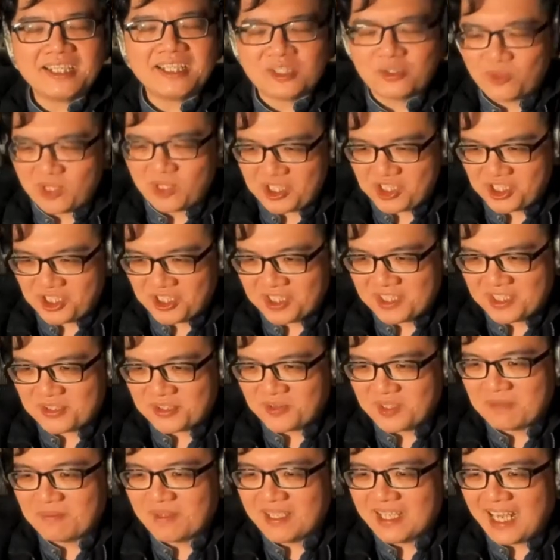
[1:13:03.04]
the question's
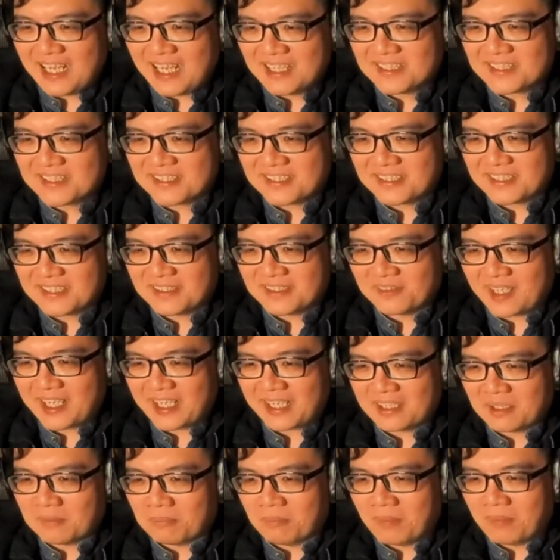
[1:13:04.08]
already been answered, right?
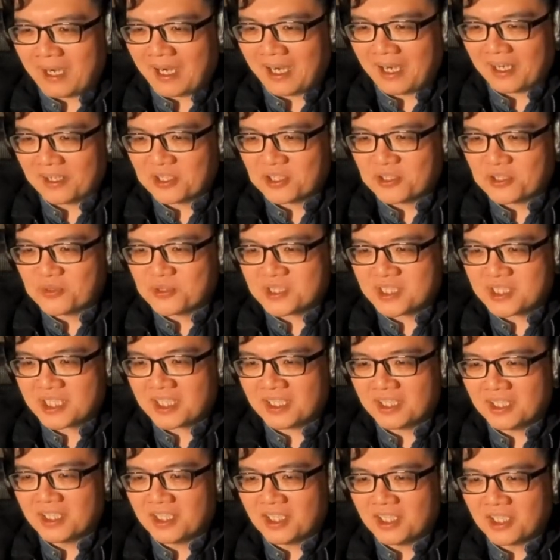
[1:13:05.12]
About
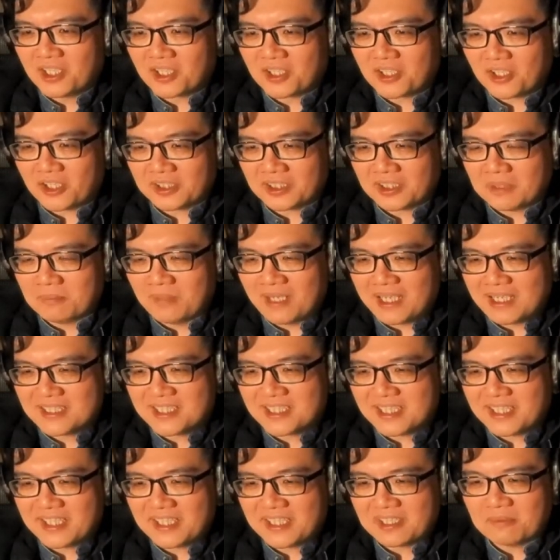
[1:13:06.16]
using cotton buds
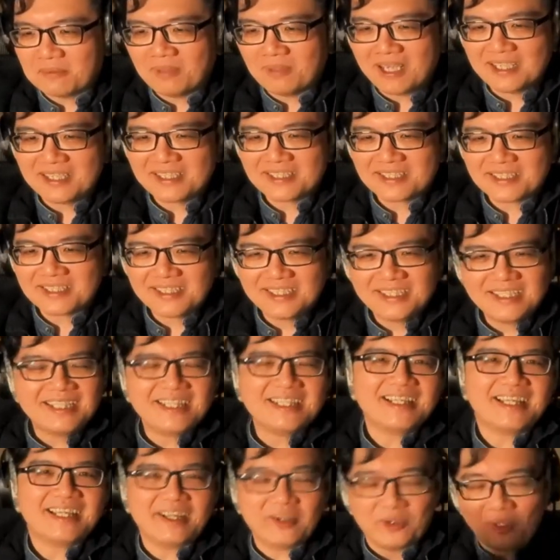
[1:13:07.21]
and earbuds.
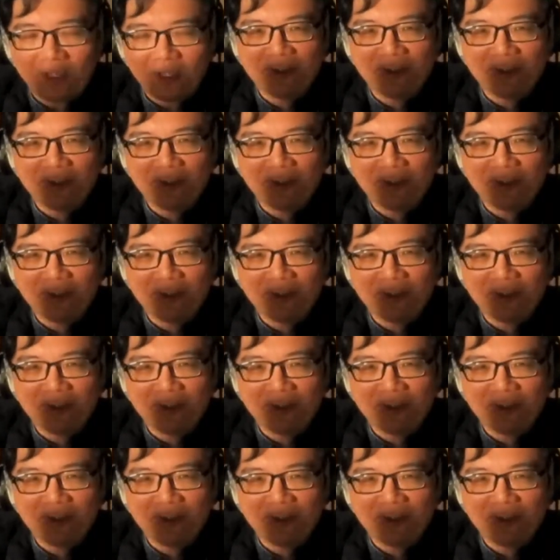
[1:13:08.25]
Your,